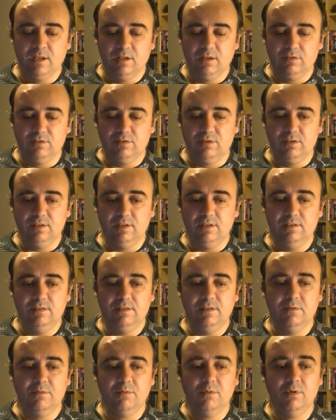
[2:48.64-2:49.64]
So this
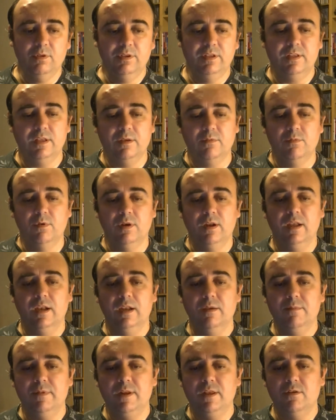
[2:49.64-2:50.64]
is a rule that I will
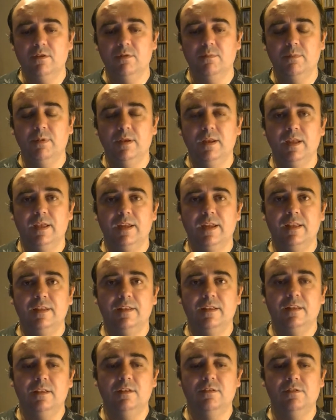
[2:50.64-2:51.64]
eliminate completely in 8th
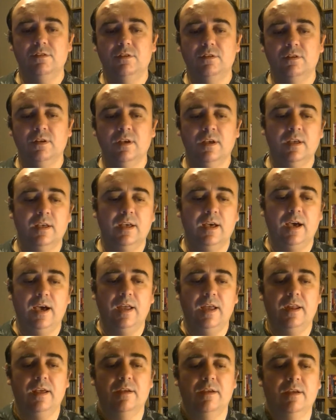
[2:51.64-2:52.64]
edition,
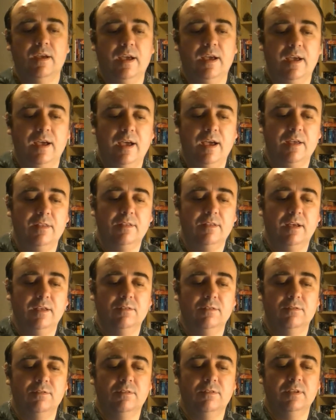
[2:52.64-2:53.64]
and I
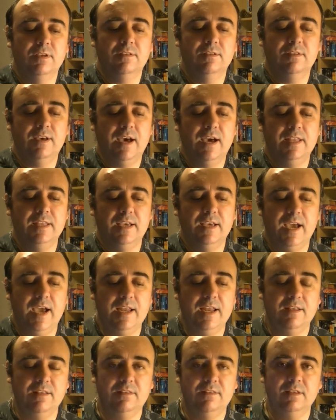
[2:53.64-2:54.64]
don't think it's adding
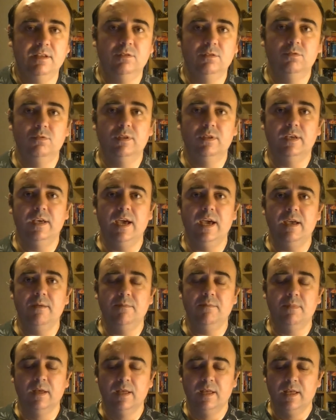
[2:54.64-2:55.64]
anything to the
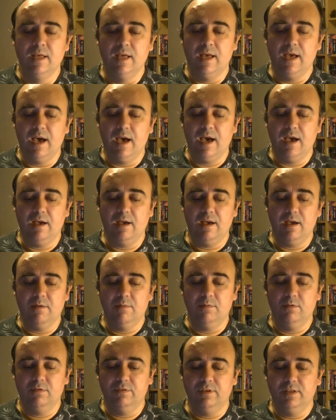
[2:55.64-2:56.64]
game. I
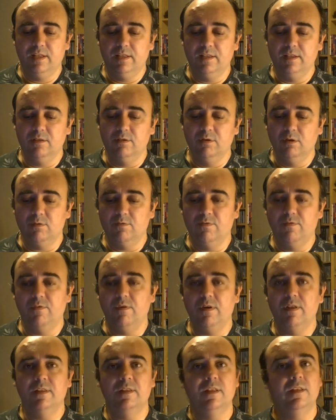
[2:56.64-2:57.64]
will say that the
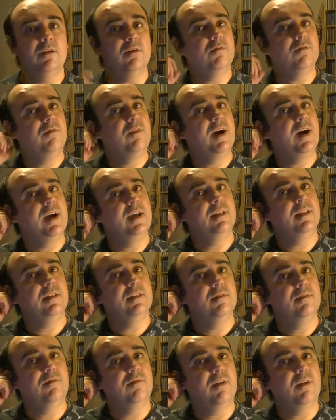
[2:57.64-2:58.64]
dogfight
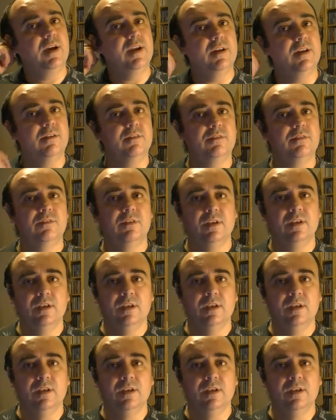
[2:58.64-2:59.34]
and the flyers